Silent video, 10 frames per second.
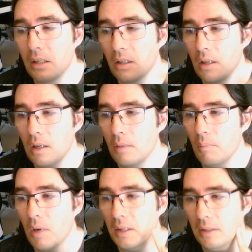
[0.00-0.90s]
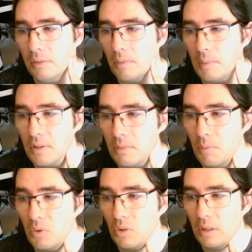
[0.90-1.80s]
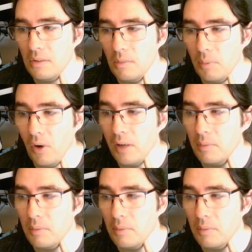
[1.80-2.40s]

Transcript: I might leave them as mostly a surprise,